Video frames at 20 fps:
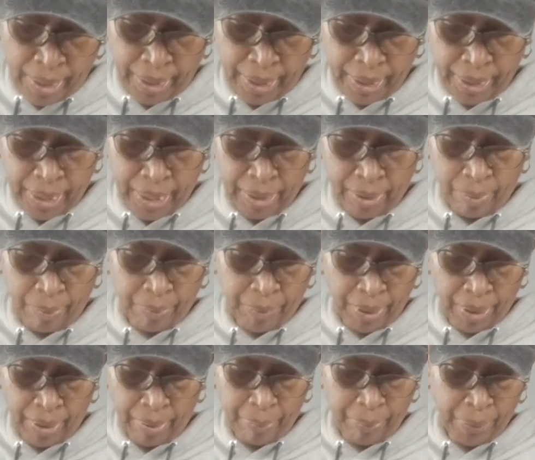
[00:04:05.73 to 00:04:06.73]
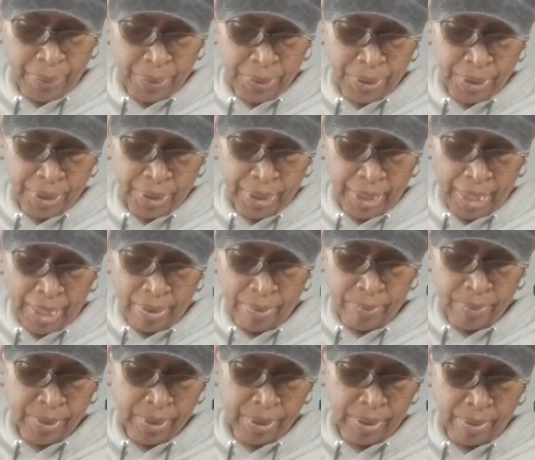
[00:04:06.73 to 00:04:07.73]
And kind of, push it
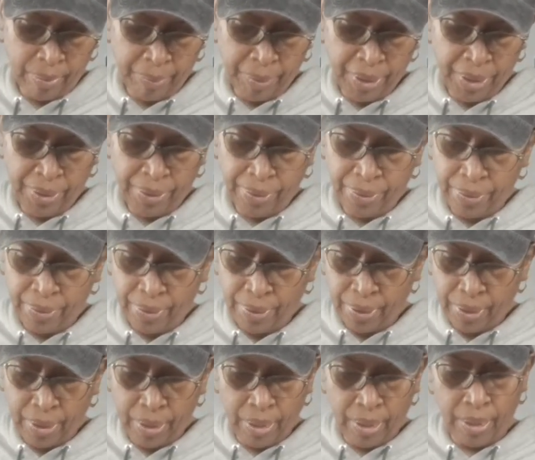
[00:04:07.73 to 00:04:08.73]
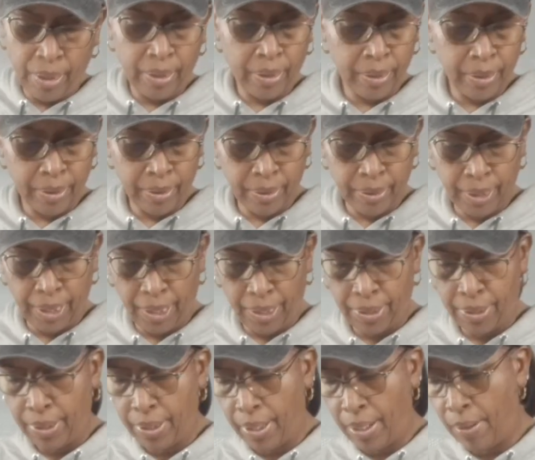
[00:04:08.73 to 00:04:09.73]
down some here. There you
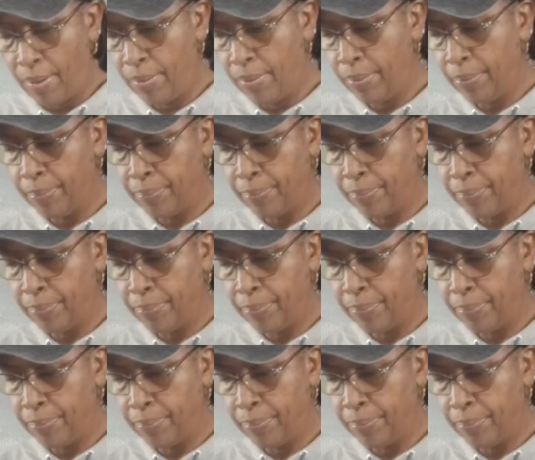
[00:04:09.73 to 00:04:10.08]
go.